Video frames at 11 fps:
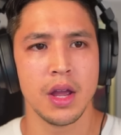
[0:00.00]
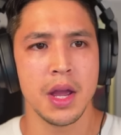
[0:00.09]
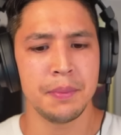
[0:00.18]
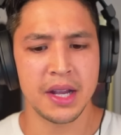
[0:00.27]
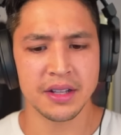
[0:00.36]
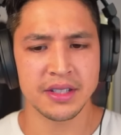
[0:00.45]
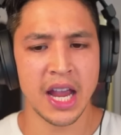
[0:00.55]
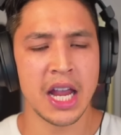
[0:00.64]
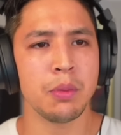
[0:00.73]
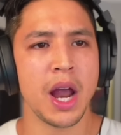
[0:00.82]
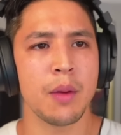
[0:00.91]
Because
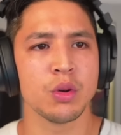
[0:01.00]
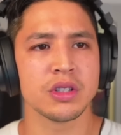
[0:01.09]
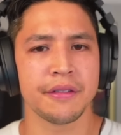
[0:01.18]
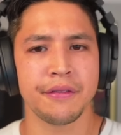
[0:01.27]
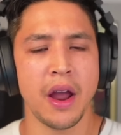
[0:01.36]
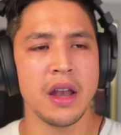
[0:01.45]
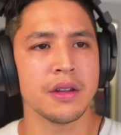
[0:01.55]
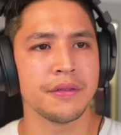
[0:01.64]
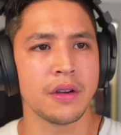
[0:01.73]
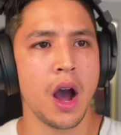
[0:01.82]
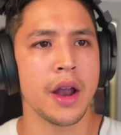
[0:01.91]
Abraham was a friend of
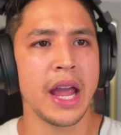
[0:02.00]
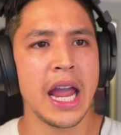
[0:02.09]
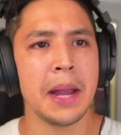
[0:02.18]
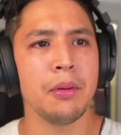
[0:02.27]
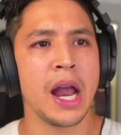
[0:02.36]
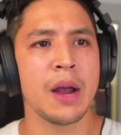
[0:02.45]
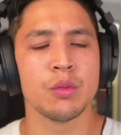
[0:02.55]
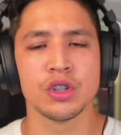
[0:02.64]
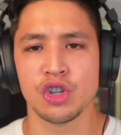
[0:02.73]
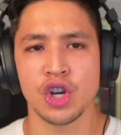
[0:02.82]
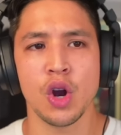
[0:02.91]
God. Abraham
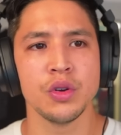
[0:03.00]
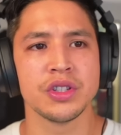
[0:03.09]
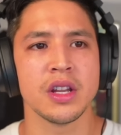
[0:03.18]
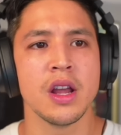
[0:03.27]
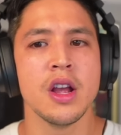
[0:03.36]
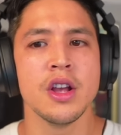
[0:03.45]
was chosen.